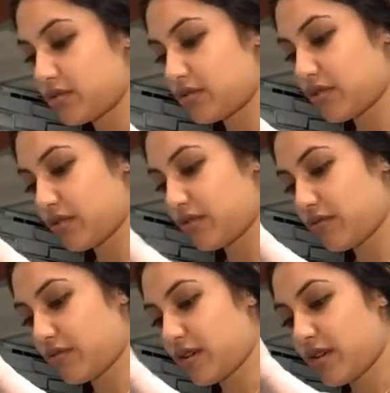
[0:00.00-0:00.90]

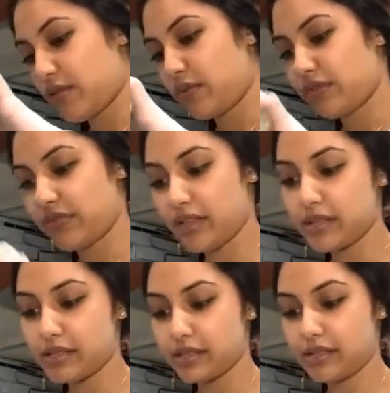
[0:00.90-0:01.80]
so with this
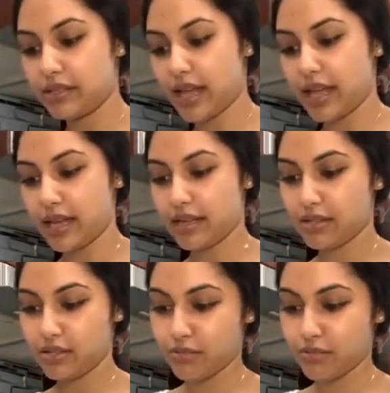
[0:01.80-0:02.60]
sage,